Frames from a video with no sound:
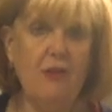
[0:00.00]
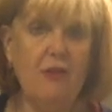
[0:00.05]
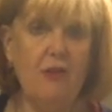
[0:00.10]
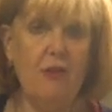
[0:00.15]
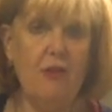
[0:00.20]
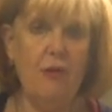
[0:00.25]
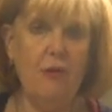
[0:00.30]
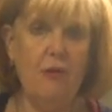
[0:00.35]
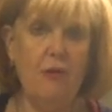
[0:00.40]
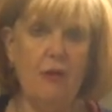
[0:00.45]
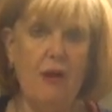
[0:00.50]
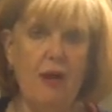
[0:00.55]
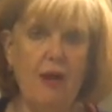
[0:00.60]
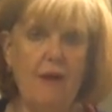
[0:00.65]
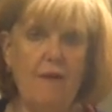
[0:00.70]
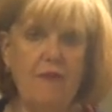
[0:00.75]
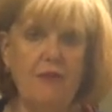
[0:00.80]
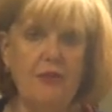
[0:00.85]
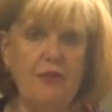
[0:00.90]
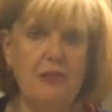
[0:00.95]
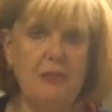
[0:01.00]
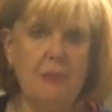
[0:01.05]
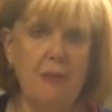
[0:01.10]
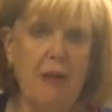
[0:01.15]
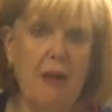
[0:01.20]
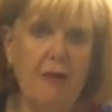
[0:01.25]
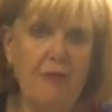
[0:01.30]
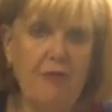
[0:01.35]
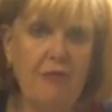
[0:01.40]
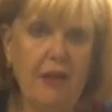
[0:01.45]
you know. I love the
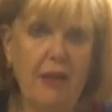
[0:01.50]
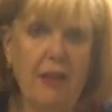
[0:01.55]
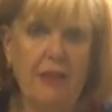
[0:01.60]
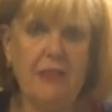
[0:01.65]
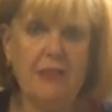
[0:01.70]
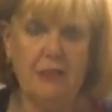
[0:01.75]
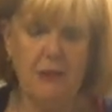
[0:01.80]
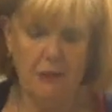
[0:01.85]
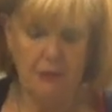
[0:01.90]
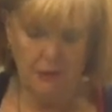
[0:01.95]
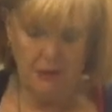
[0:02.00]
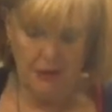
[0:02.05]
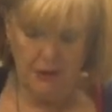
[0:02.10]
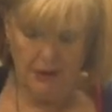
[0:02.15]
smell of yeast, don't